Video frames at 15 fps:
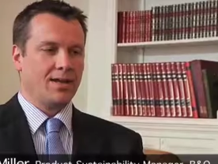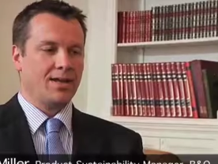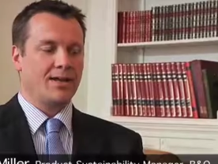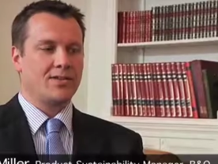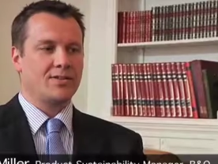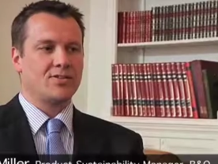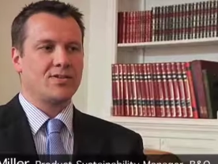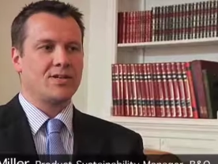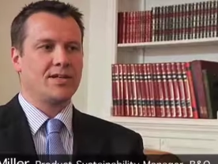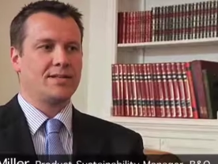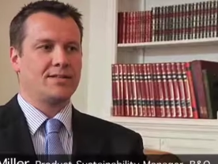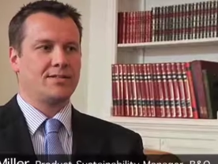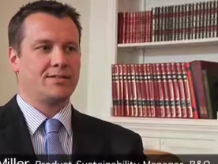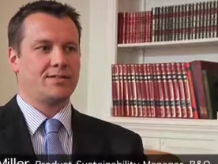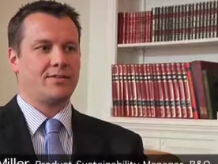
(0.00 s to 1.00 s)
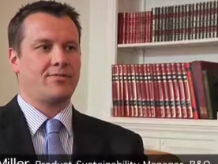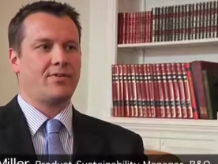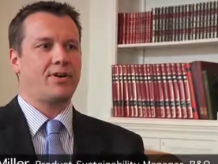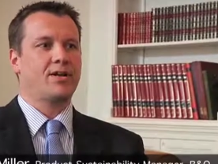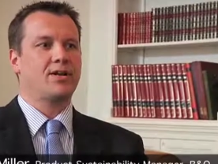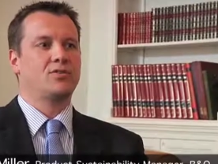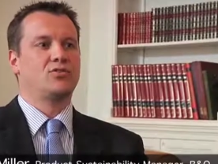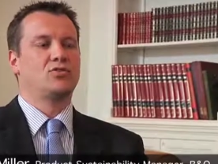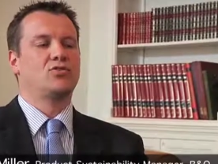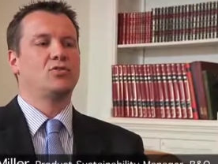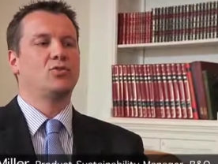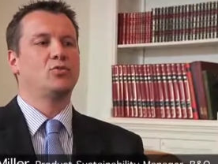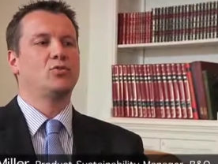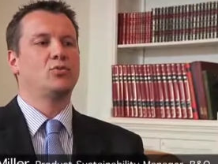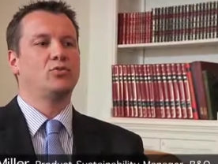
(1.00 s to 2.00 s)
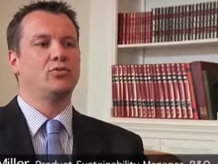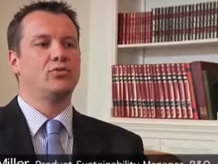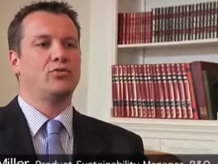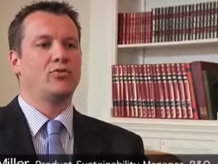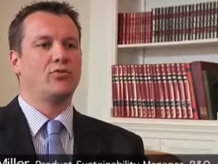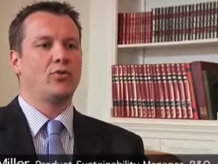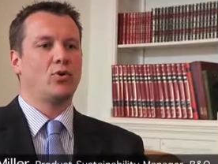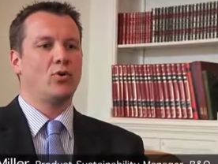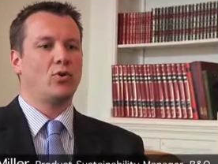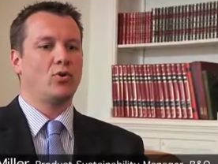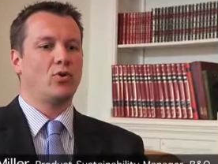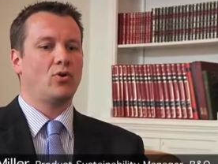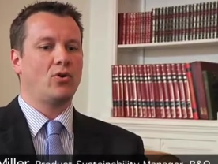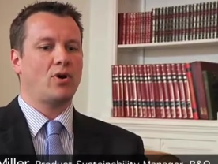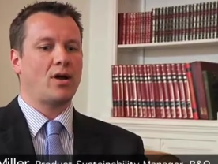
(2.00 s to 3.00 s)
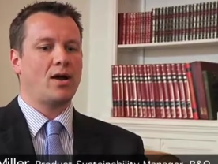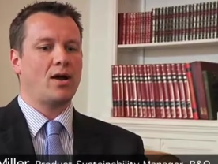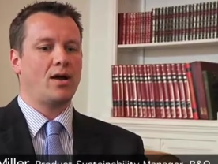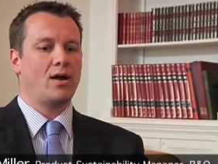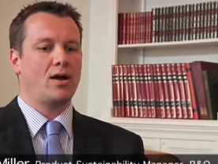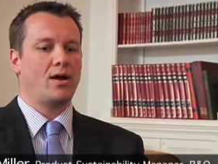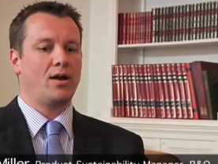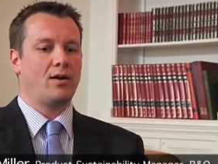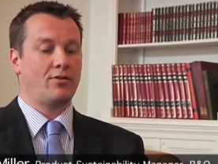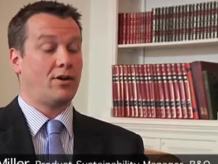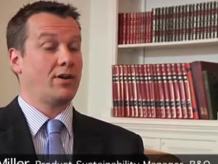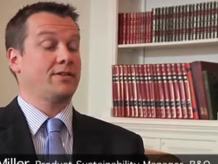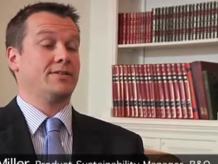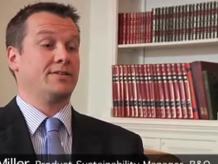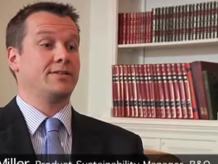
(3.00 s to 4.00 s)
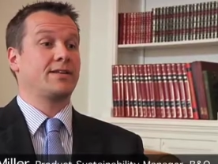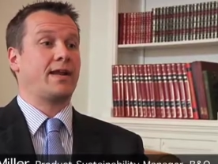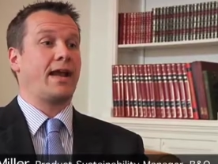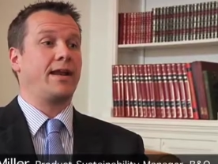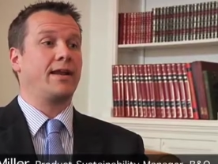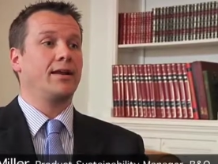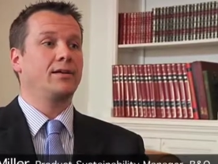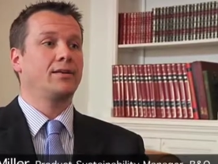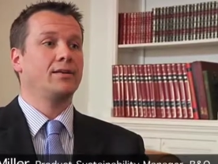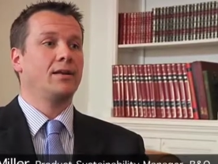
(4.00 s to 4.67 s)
Yeah, the Synlist list is a very good tool for uh, horizon scanning.